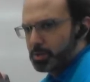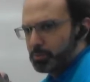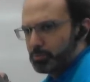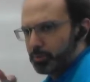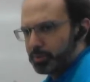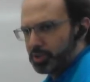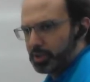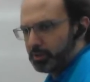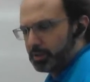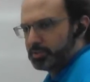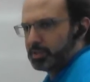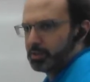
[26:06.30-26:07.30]
Well, we
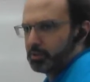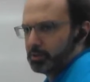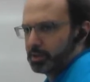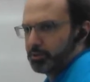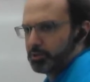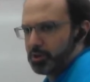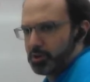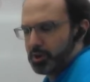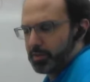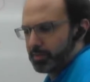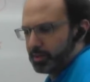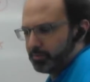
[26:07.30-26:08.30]
generally said earlier
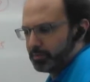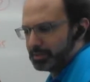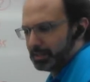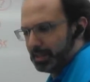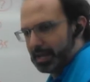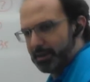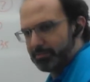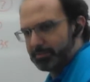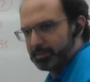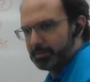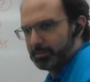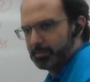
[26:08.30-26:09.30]
on that if it's
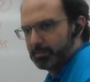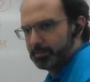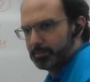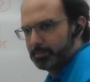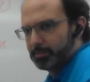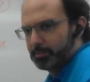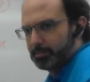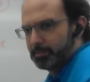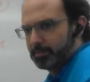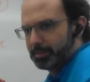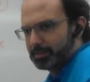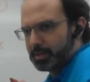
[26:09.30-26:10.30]
left,
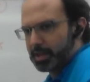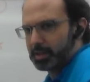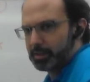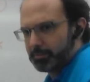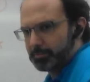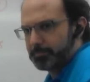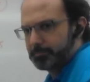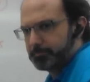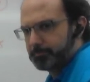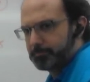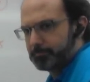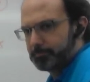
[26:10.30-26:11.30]
it's negative.
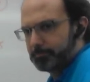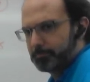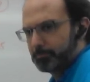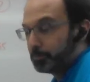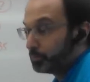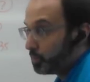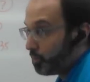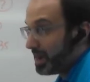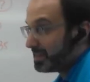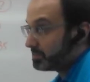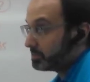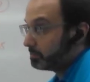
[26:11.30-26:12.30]

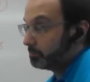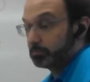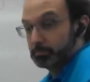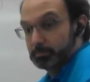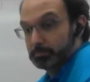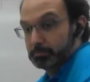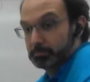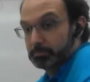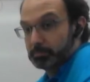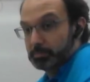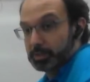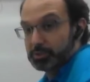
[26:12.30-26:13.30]
West
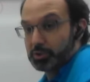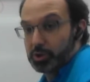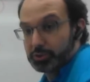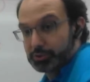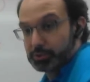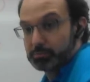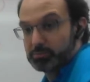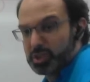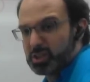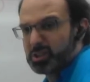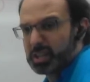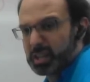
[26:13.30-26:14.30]
is also
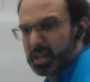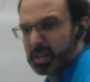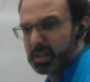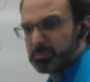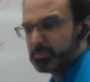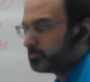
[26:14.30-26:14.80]
generally negative.